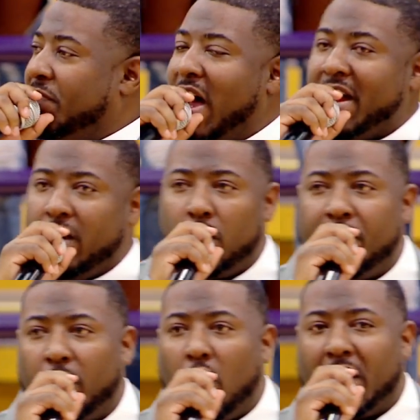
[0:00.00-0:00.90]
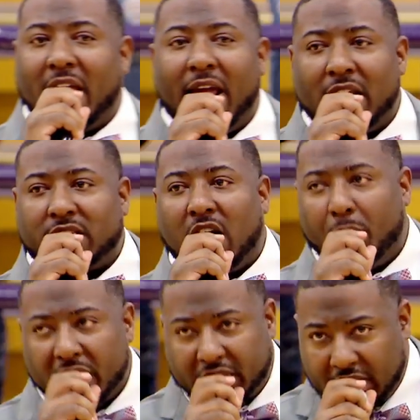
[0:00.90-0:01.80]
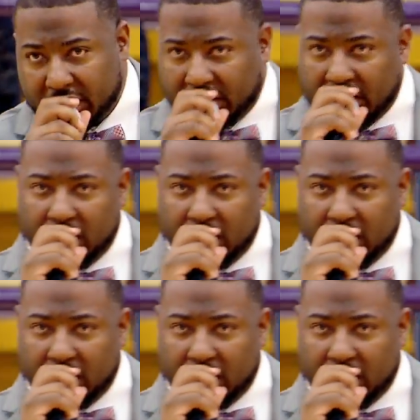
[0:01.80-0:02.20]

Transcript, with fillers: Fire on the Floor dance competition.